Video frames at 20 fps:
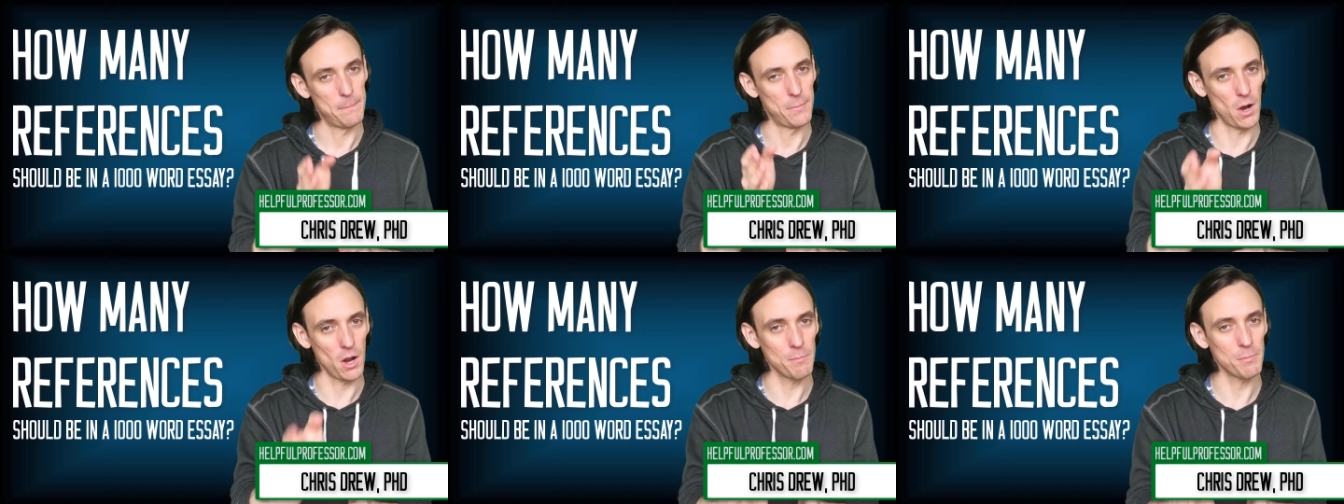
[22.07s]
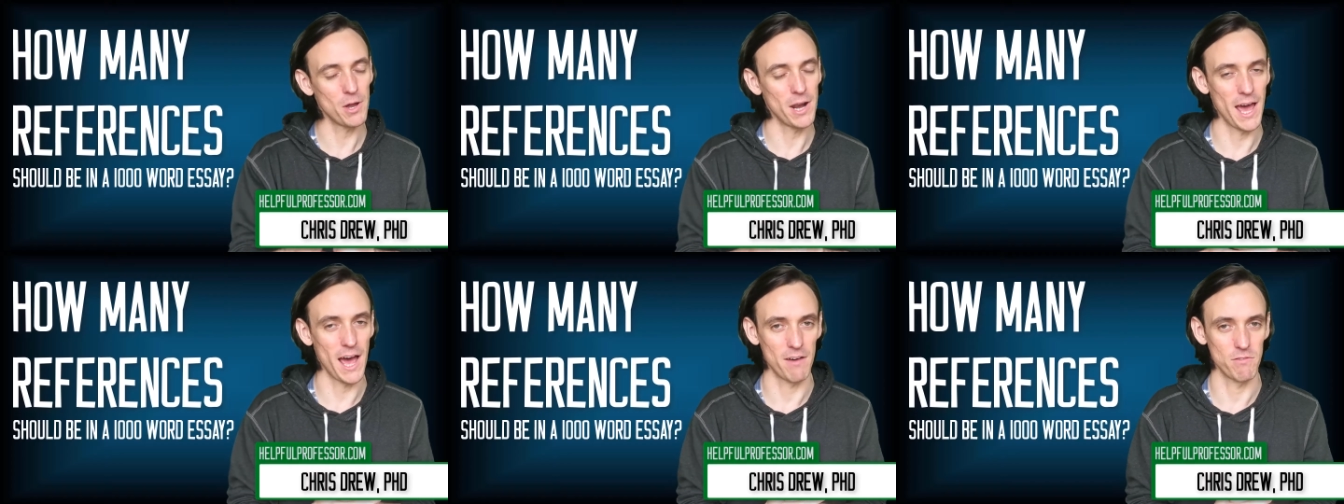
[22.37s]
but
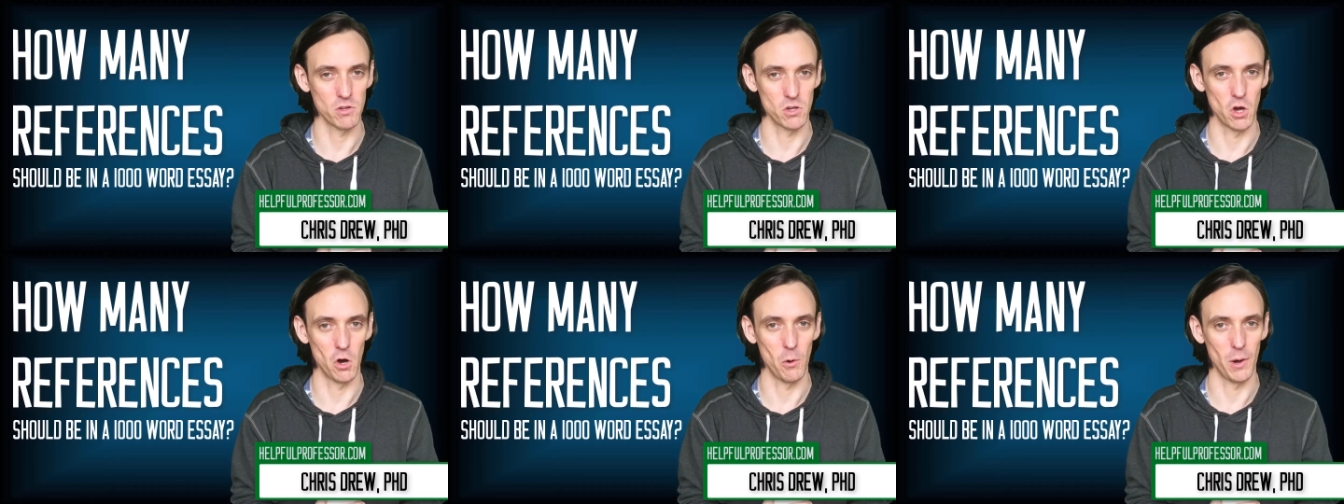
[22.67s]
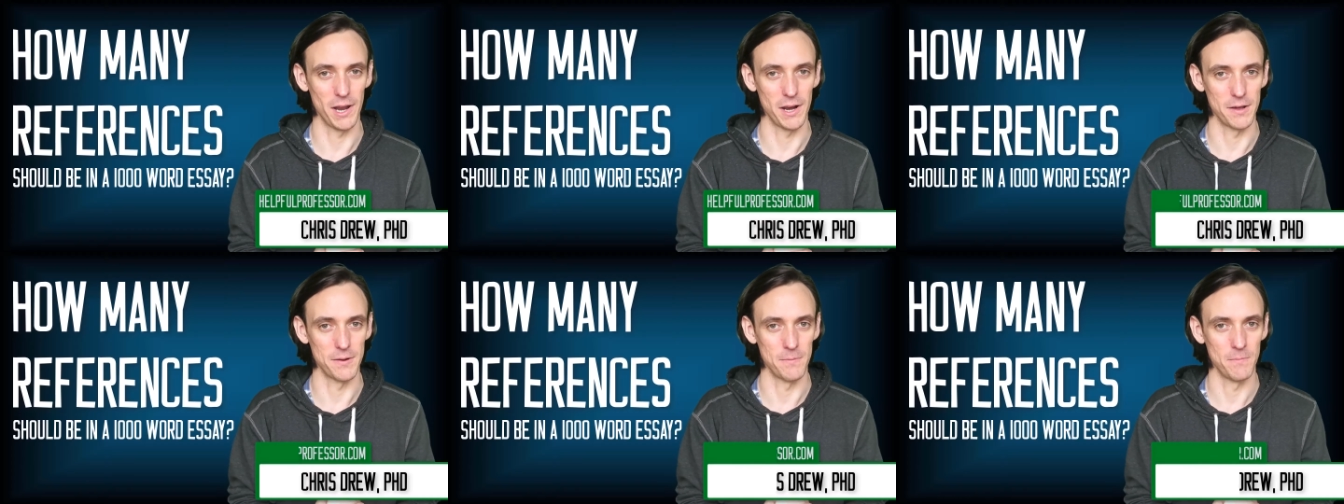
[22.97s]
I'm going to have a
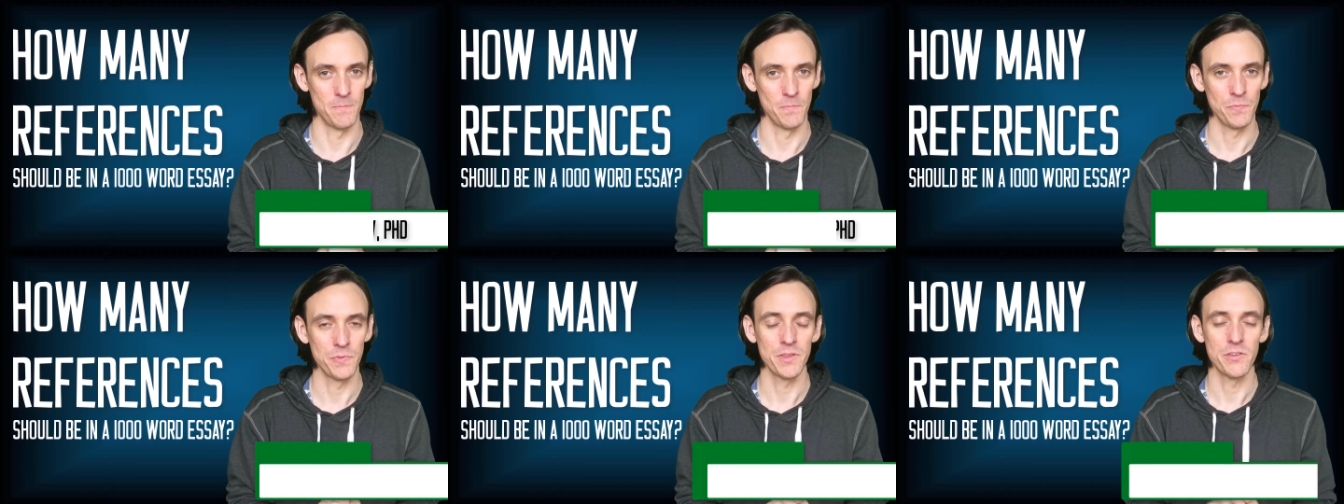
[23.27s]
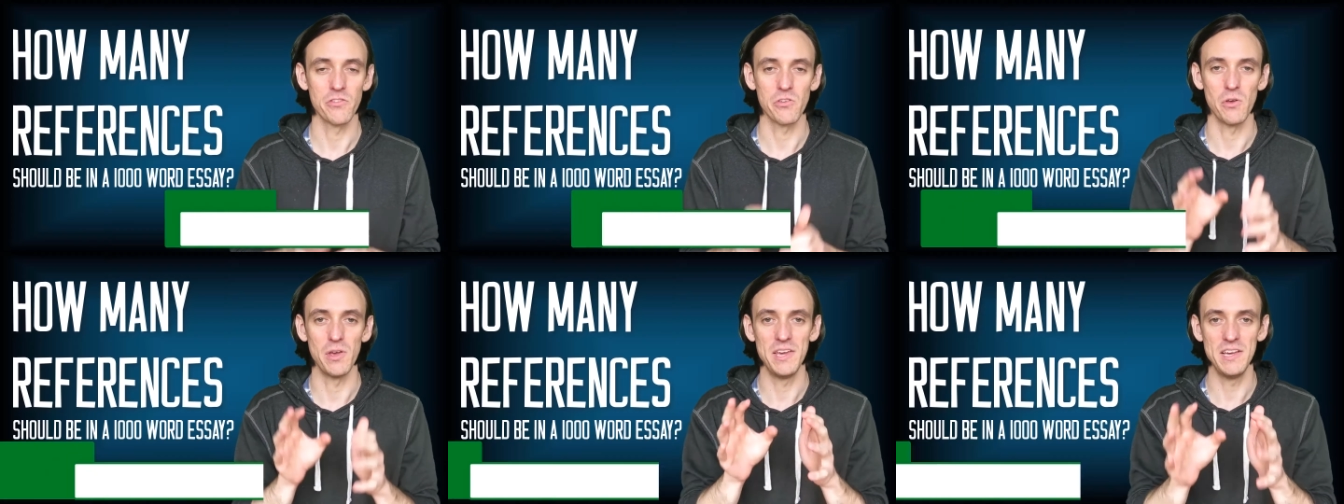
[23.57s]
go at it.
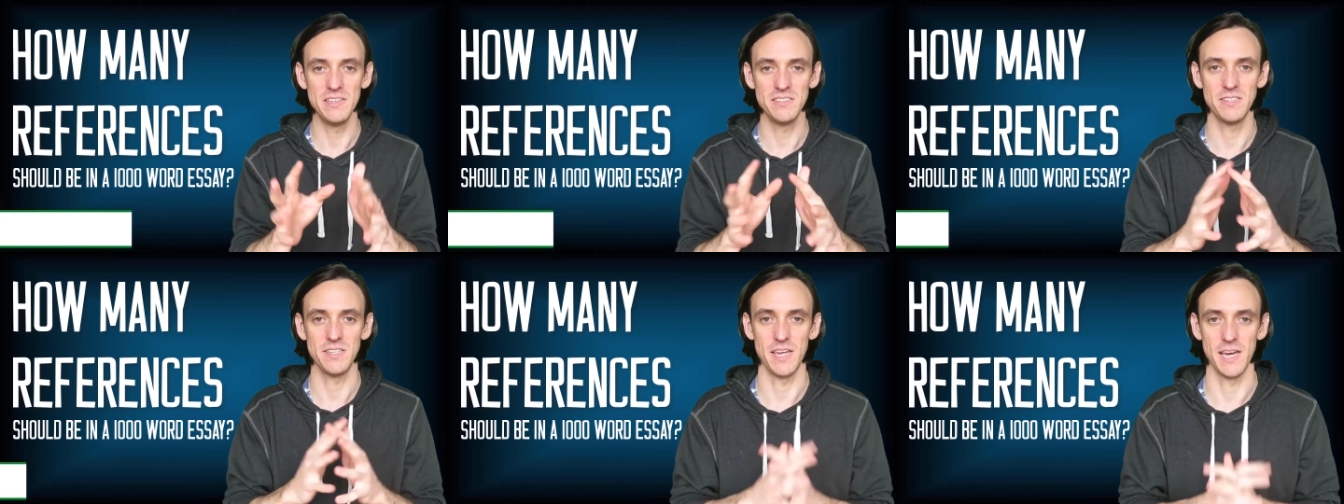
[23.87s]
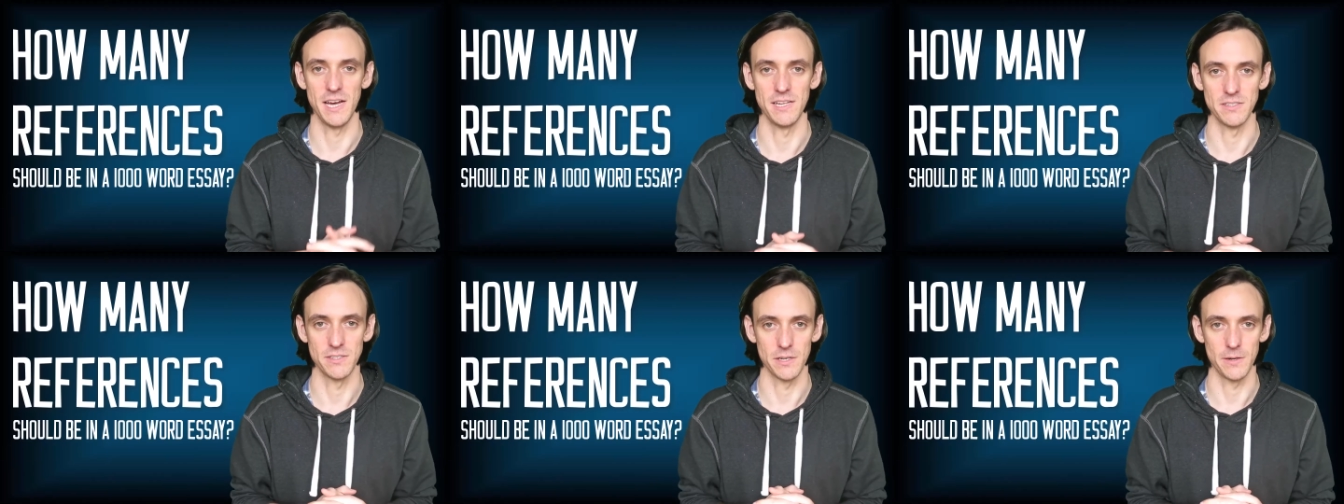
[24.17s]
So here's
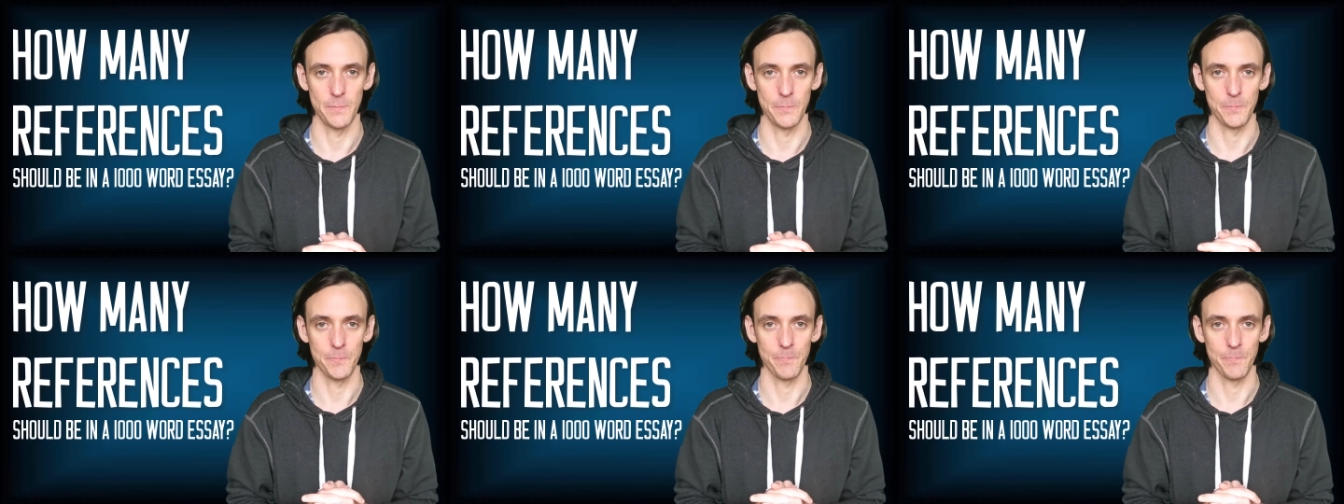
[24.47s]
the answer.